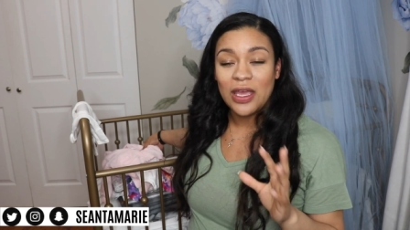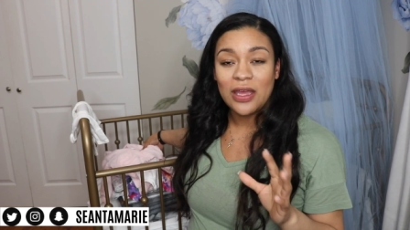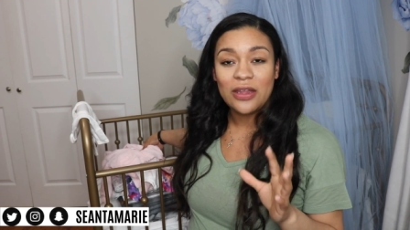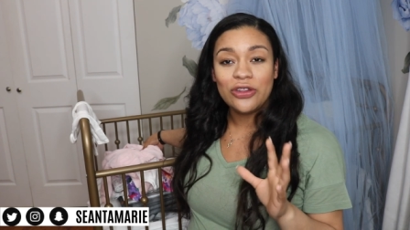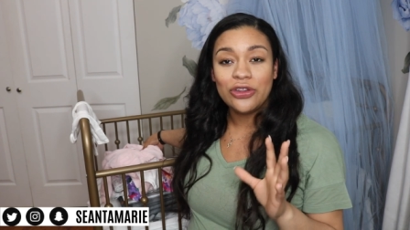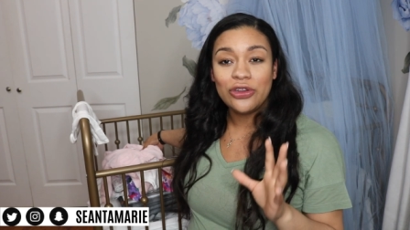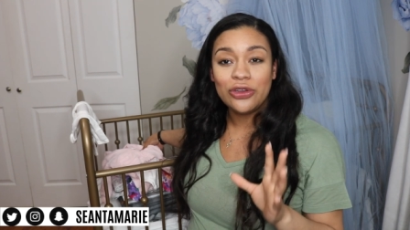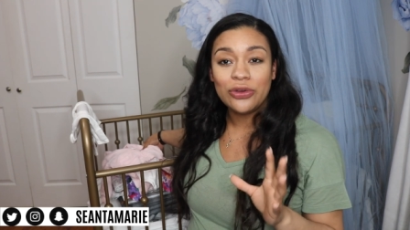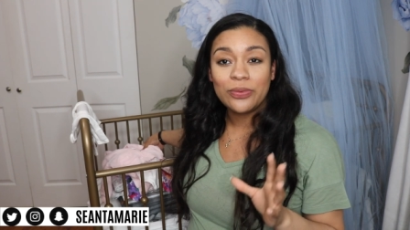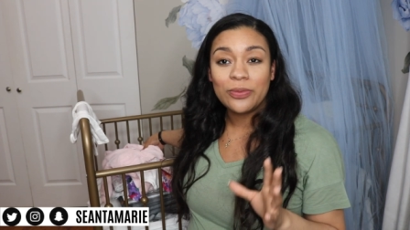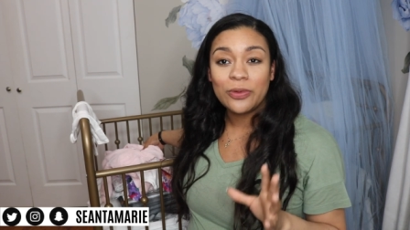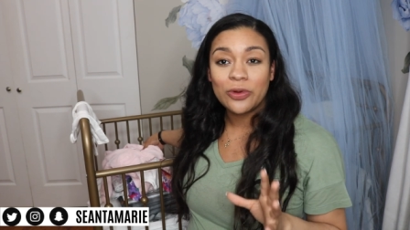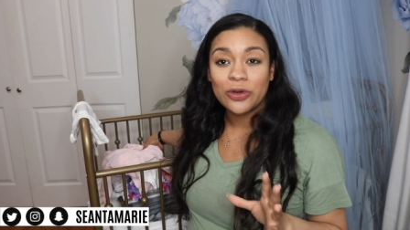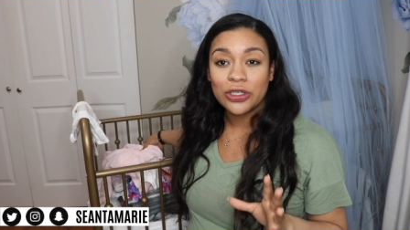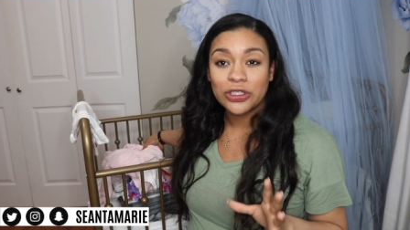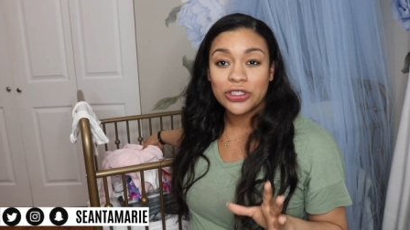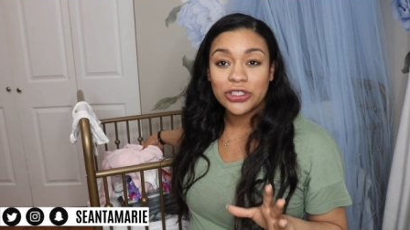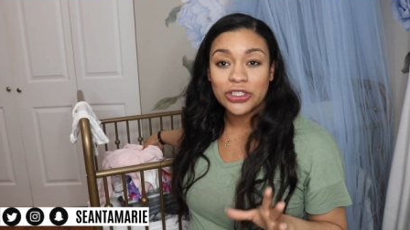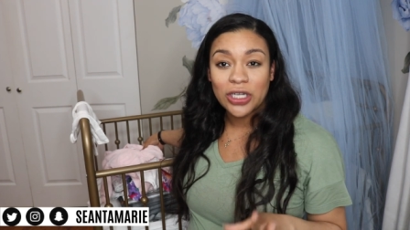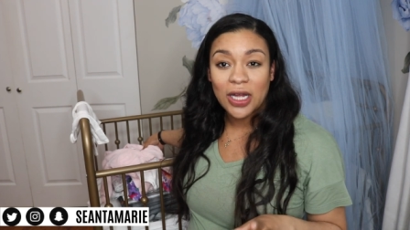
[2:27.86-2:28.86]

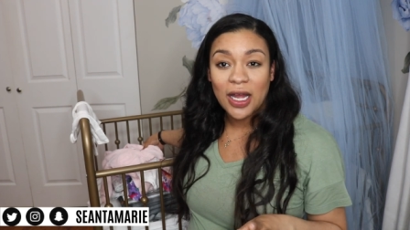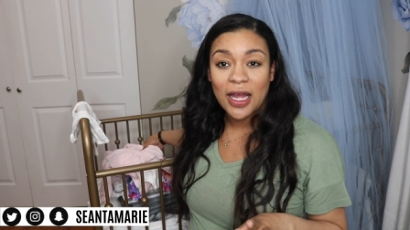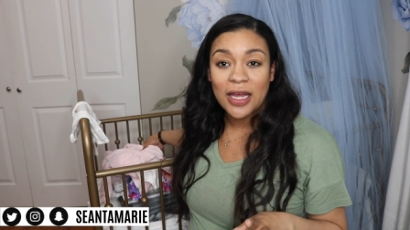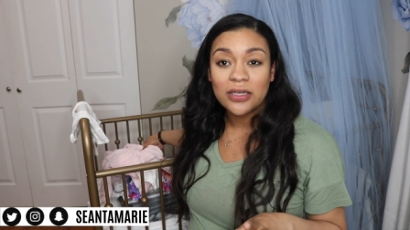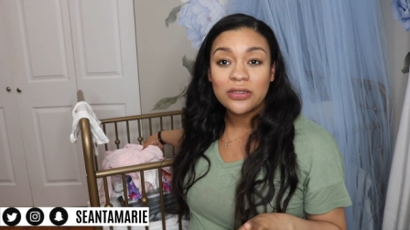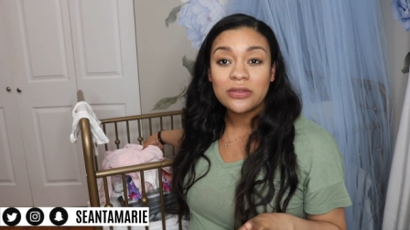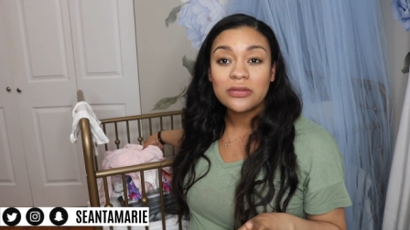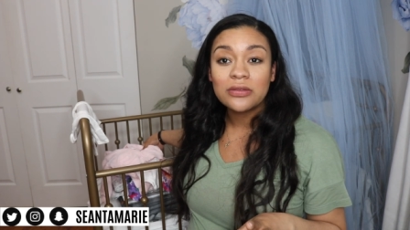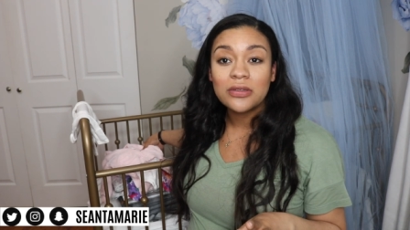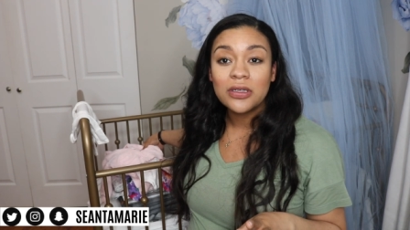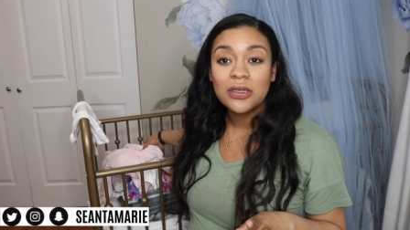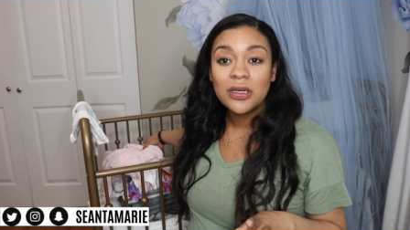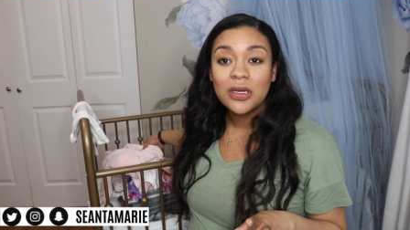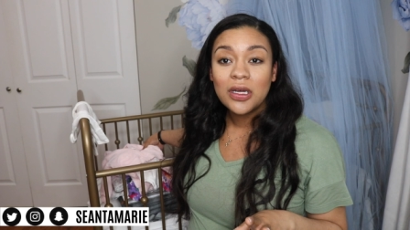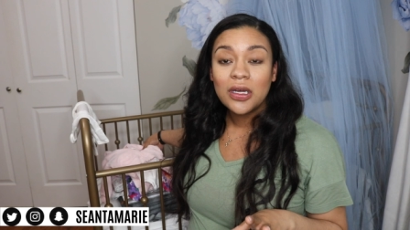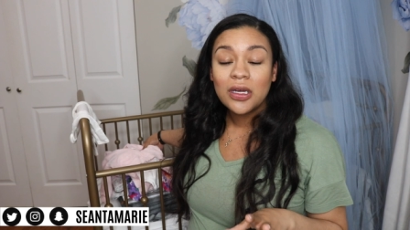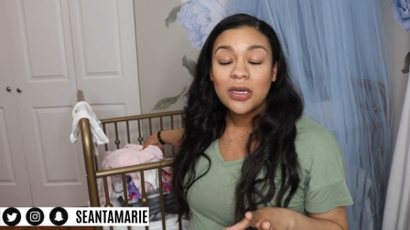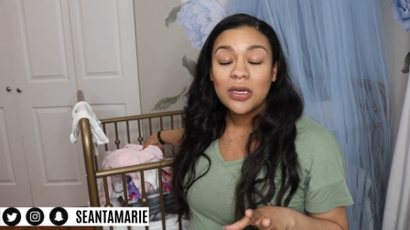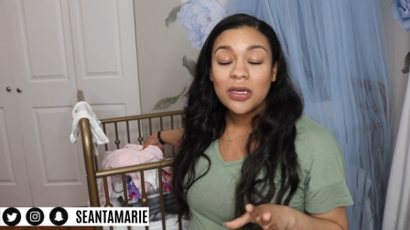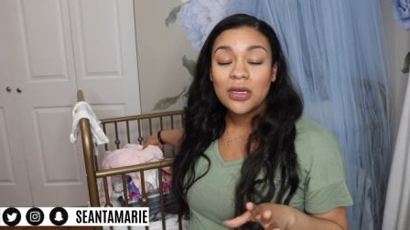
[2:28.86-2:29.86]
newborn child
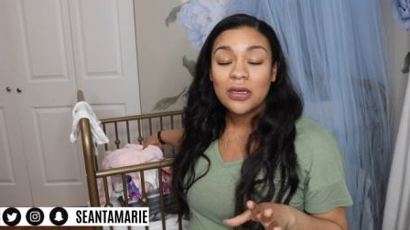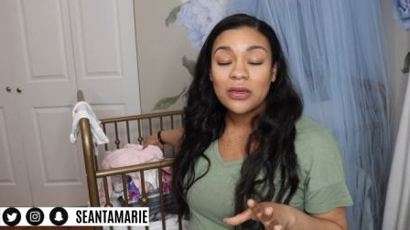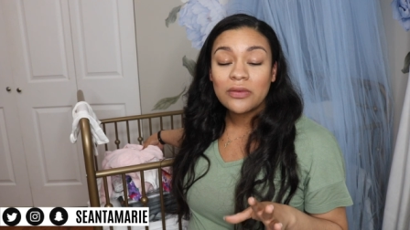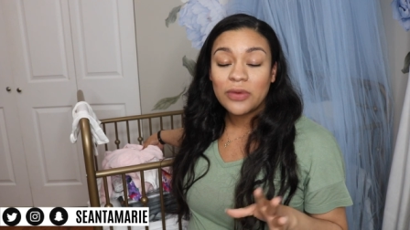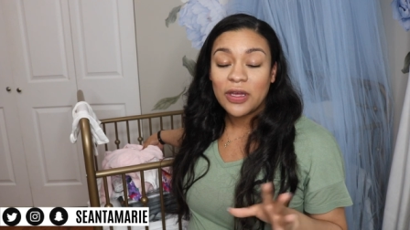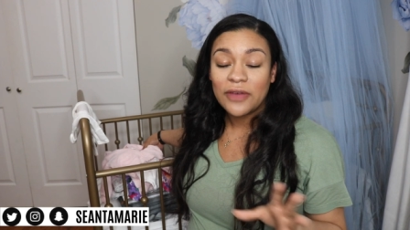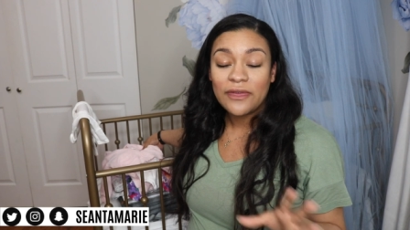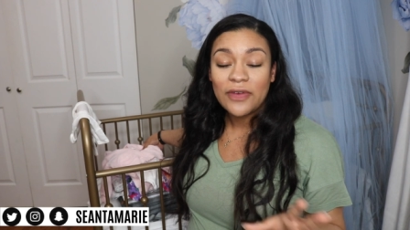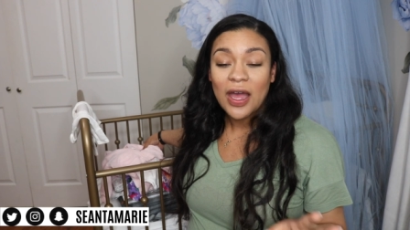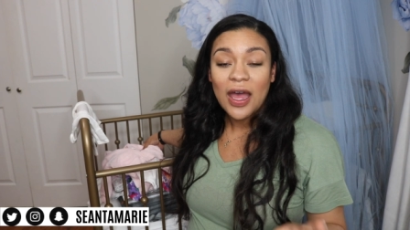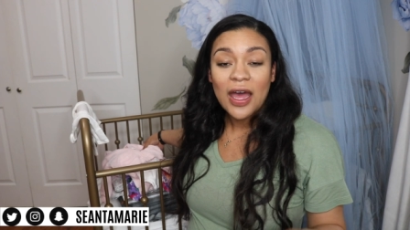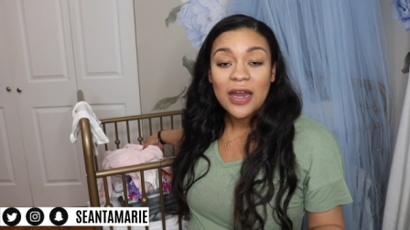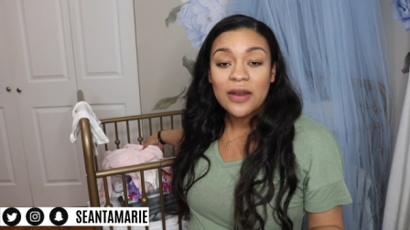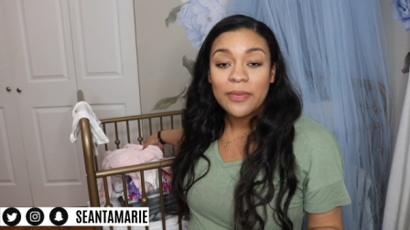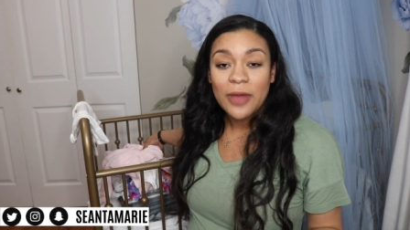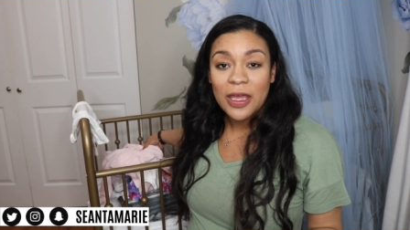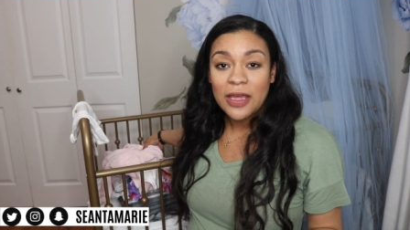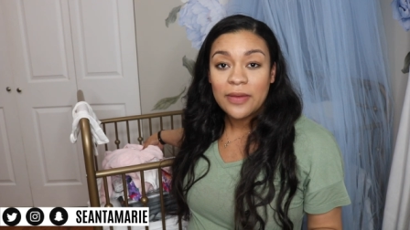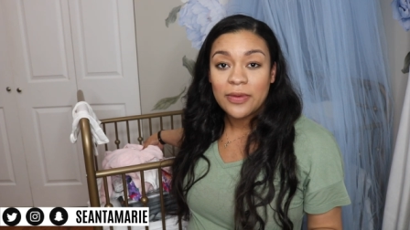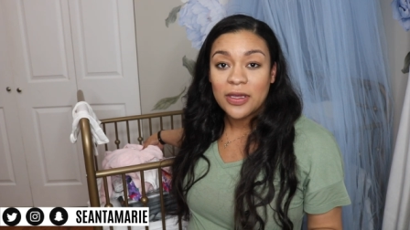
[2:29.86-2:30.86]
we haven't had a
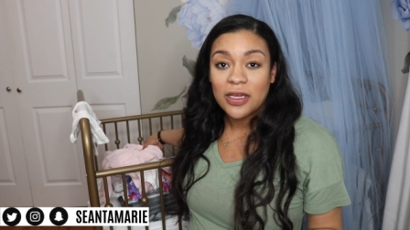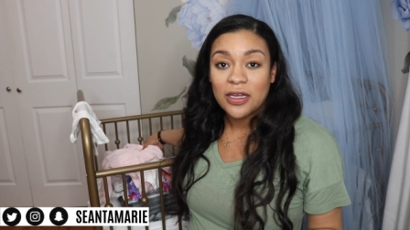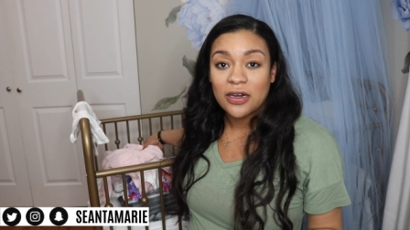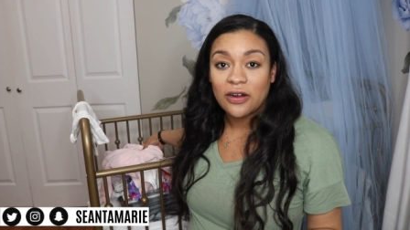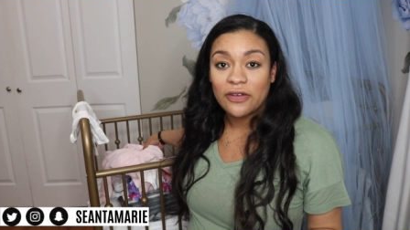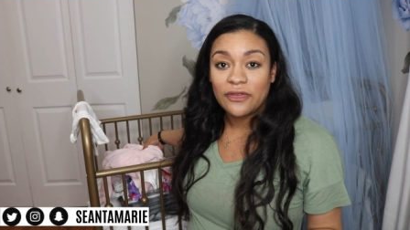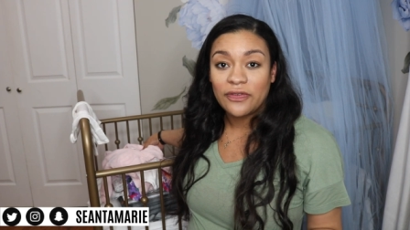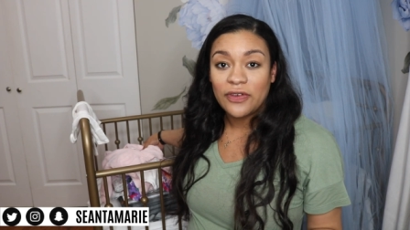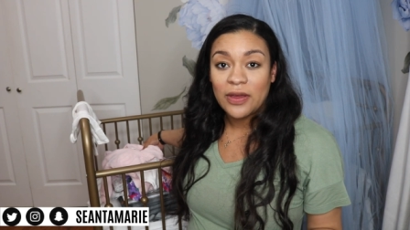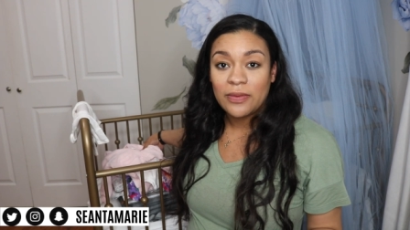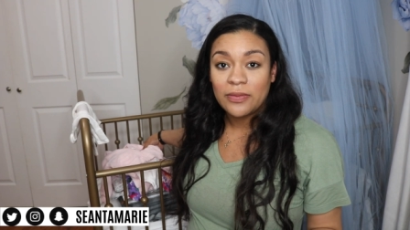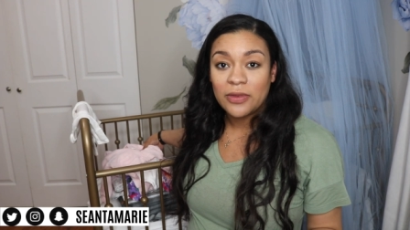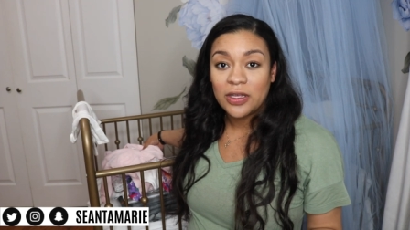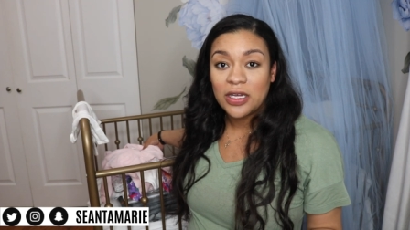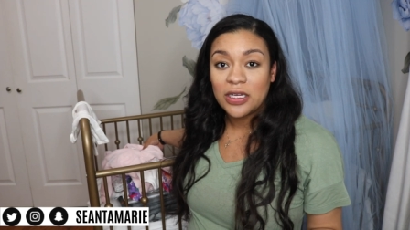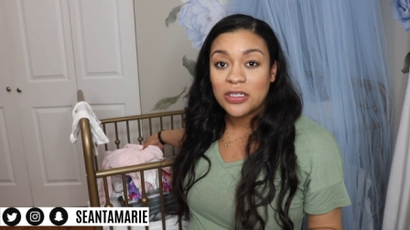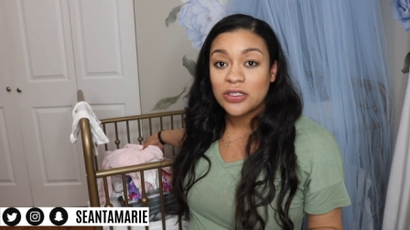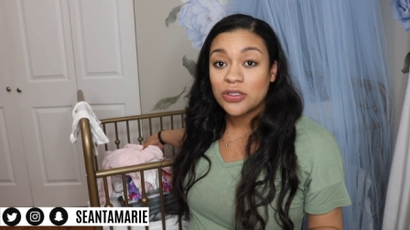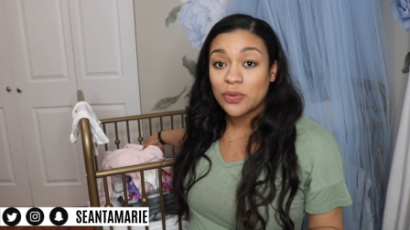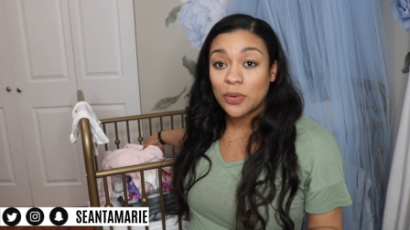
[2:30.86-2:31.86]
baby in our
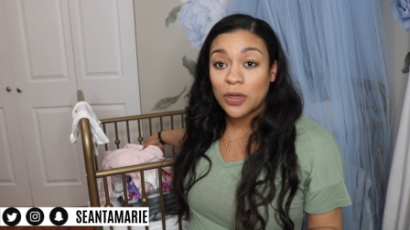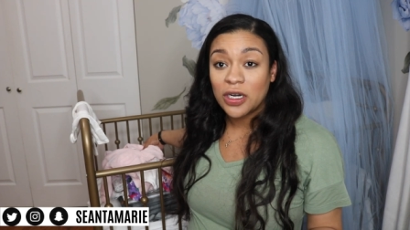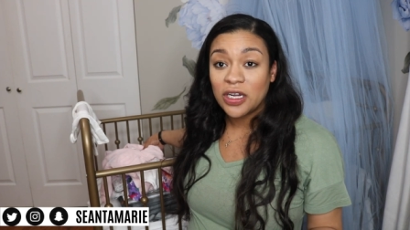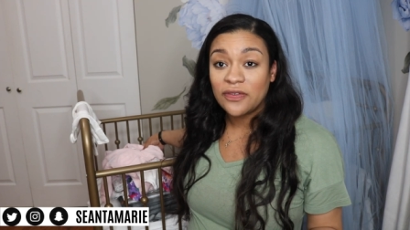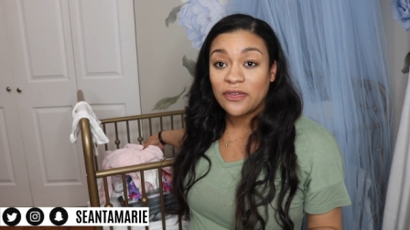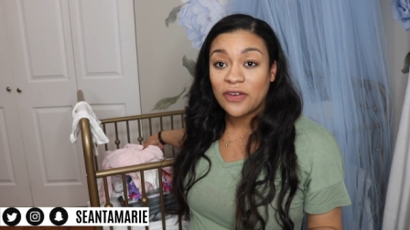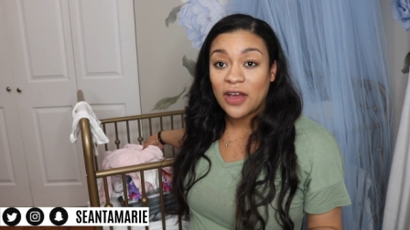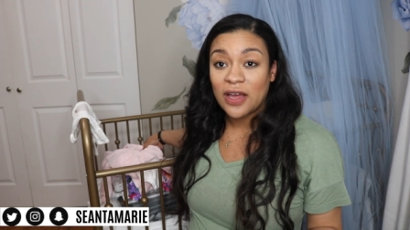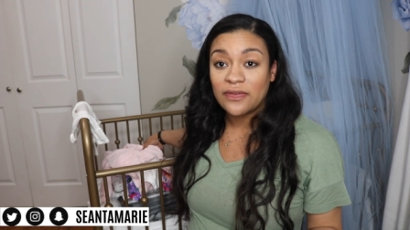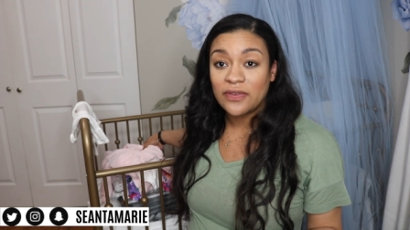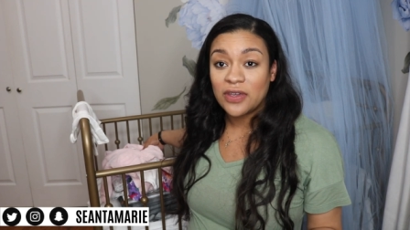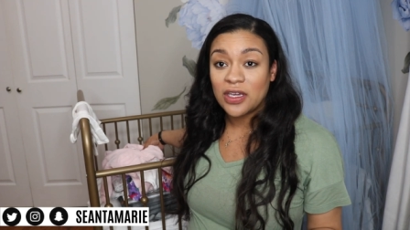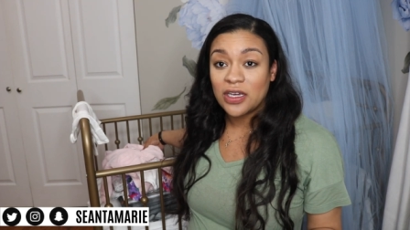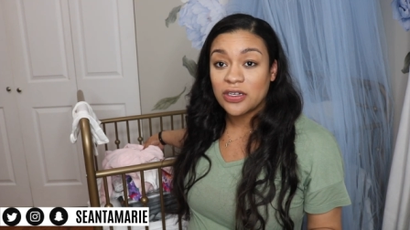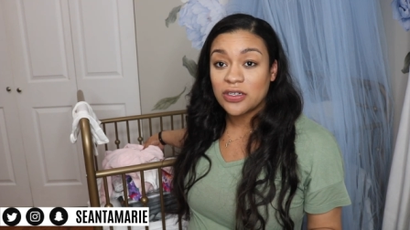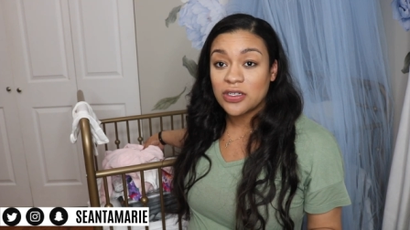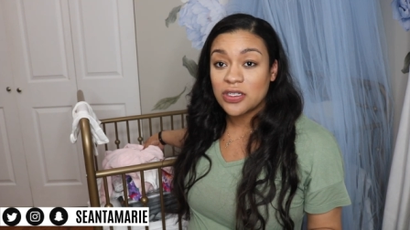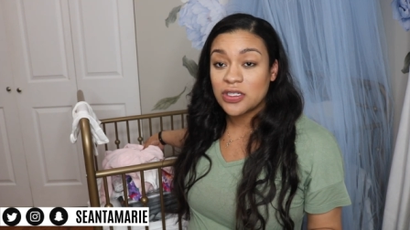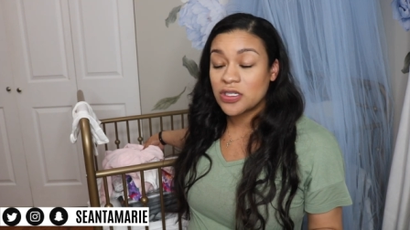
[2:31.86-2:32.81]
family in 25 years.